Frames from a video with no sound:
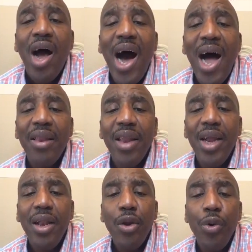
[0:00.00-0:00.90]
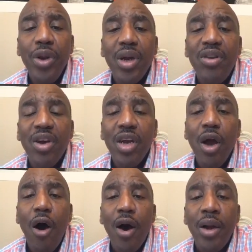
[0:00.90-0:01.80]
Hallelujah to
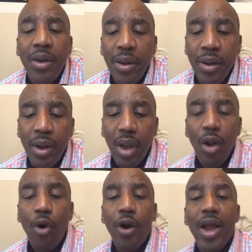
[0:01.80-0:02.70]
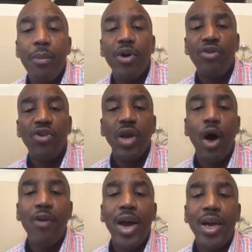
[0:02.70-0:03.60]
God. Lord have mercy.
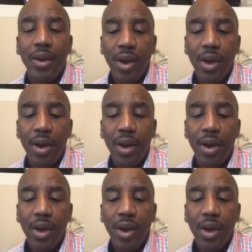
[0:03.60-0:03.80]
All right.